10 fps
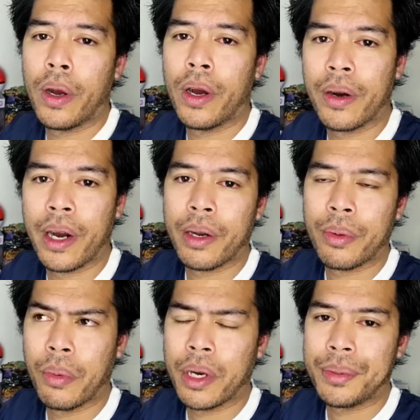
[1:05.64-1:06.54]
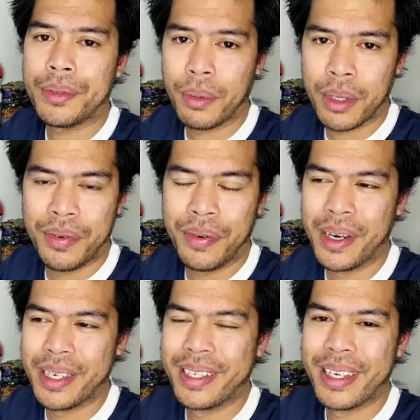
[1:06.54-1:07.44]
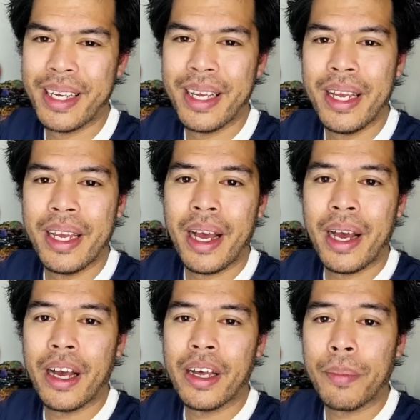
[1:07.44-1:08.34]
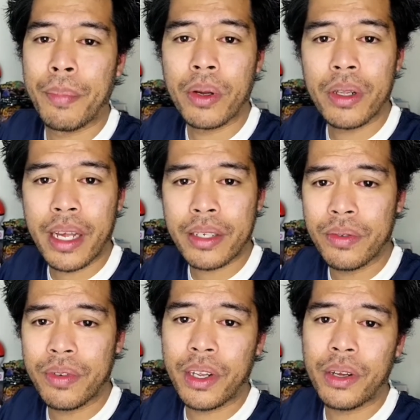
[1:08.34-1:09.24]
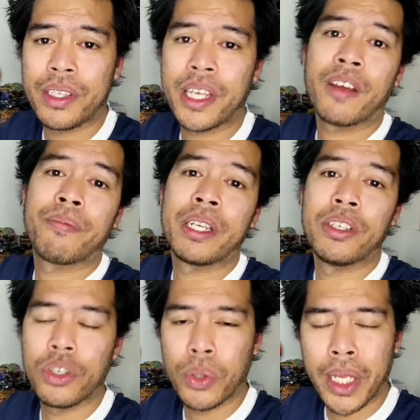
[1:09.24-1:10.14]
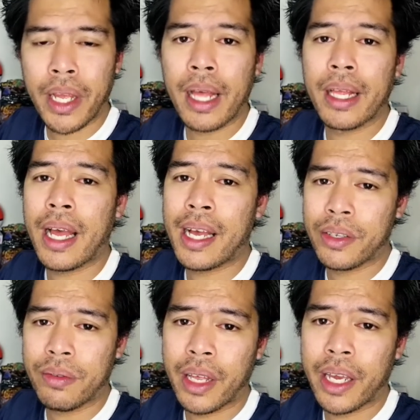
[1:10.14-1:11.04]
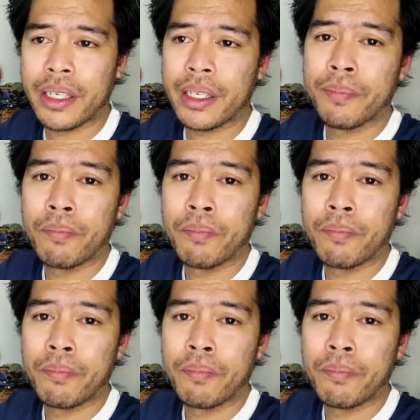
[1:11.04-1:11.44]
all right, what, what's first? Uh, the Pokellector videos that I've been doing as of late,